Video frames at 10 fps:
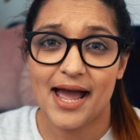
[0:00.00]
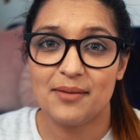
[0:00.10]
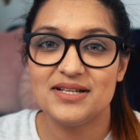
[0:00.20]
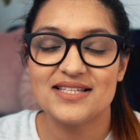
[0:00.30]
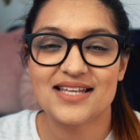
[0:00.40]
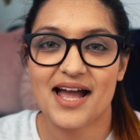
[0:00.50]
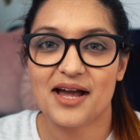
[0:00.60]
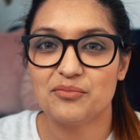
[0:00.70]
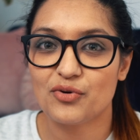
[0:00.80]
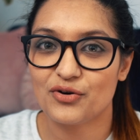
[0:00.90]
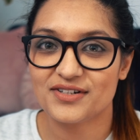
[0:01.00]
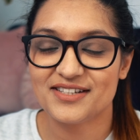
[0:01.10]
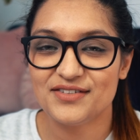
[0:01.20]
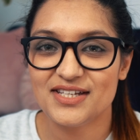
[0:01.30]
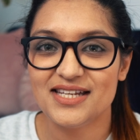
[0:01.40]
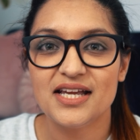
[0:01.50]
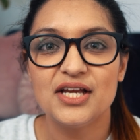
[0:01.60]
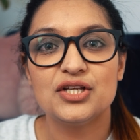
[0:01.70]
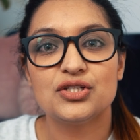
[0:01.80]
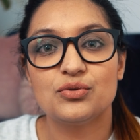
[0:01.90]
habits and and productivity
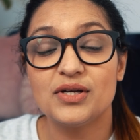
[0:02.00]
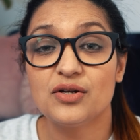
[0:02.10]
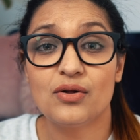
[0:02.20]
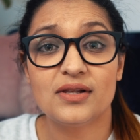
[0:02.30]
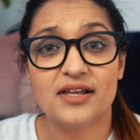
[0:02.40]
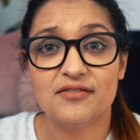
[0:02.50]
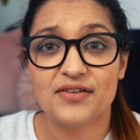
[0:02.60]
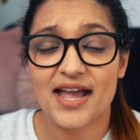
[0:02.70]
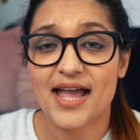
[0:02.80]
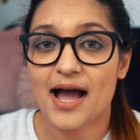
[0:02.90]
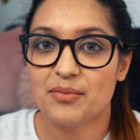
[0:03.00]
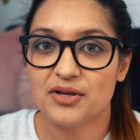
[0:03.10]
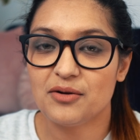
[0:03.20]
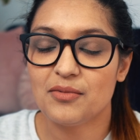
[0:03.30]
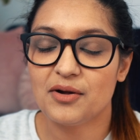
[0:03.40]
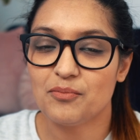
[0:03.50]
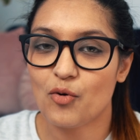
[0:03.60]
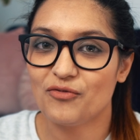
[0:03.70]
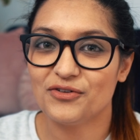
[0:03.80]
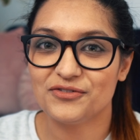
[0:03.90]
so we can all live a happier and
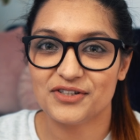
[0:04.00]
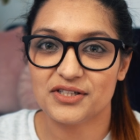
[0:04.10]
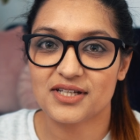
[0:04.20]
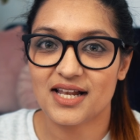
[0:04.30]
more fulfilled